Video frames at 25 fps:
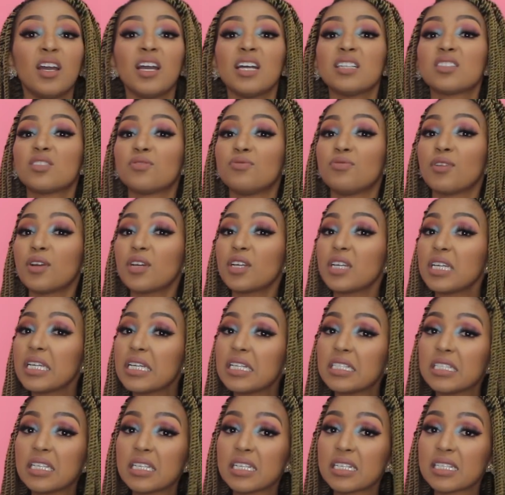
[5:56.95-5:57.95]
It's very
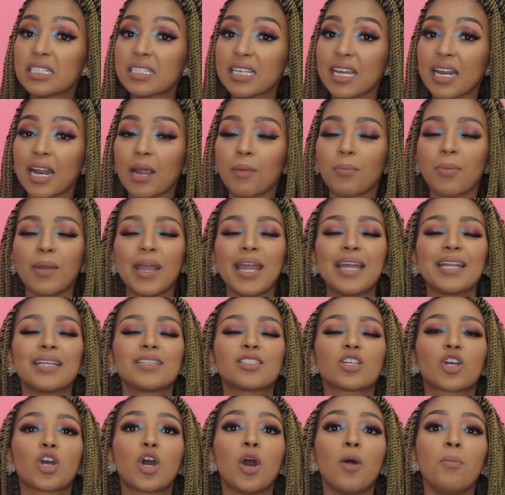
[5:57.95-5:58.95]
easy to set up, and
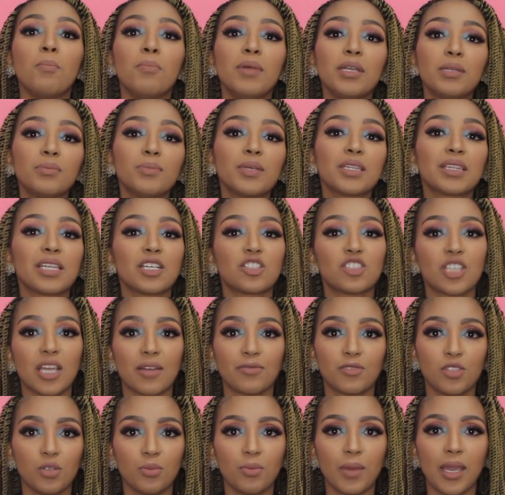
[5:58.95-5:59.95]
it's a commitment that you
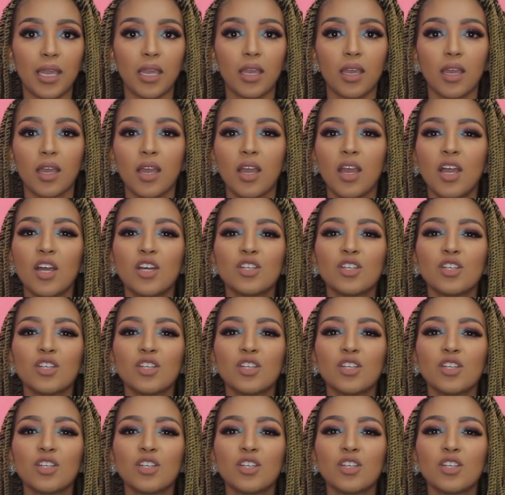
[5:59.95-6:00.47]
have to make.